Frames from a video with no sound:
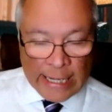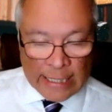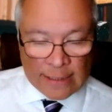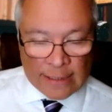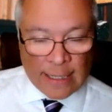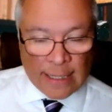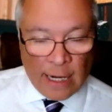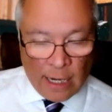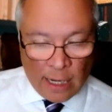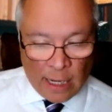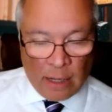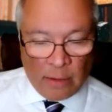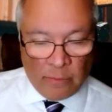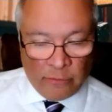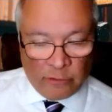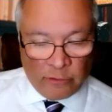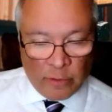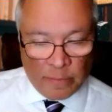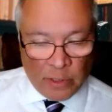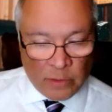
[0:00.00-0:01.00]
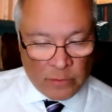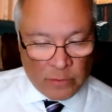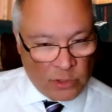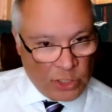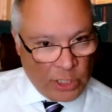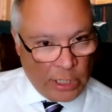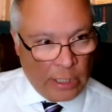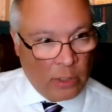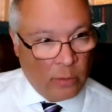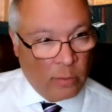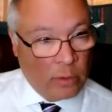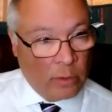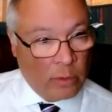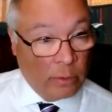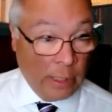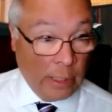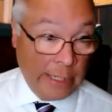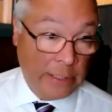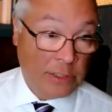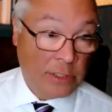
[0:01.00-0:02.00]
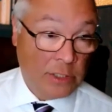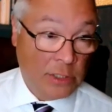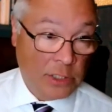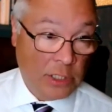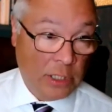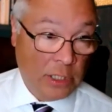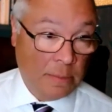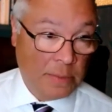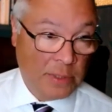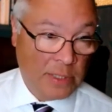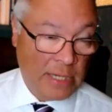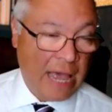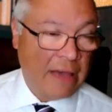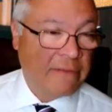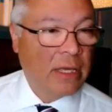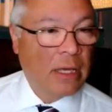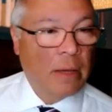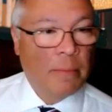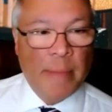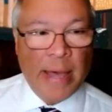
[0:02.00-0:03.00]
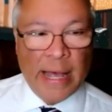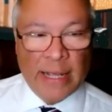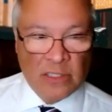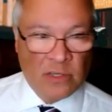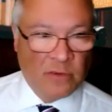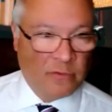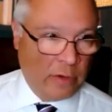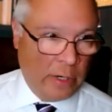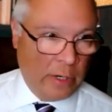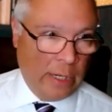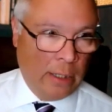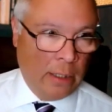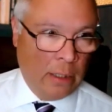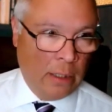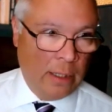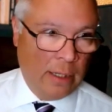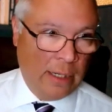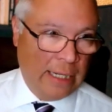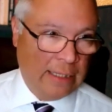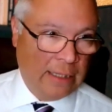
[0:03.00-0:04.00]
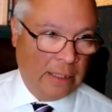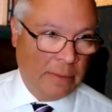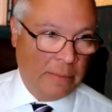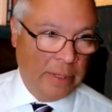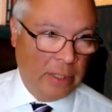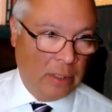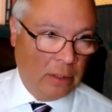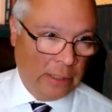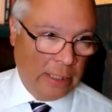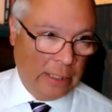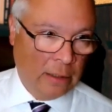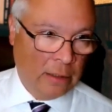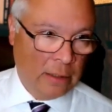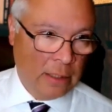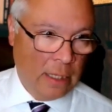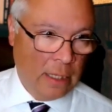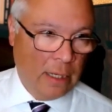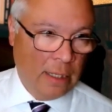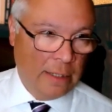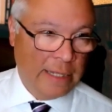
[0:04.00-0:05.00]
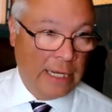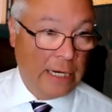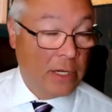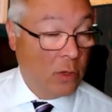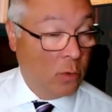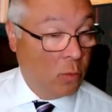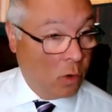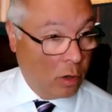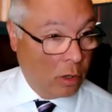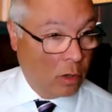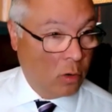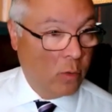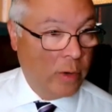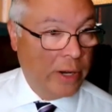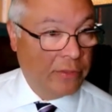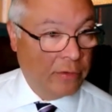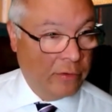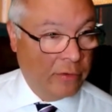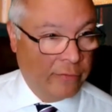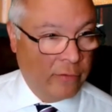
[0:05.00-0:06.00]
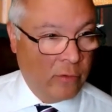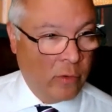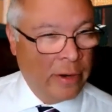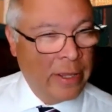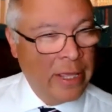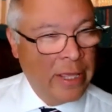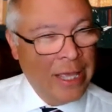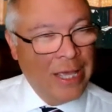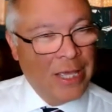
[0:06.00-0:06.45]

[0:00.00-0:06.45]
It's going to come from those genuine relationships, having a best friend at the building uh, that you work with or for.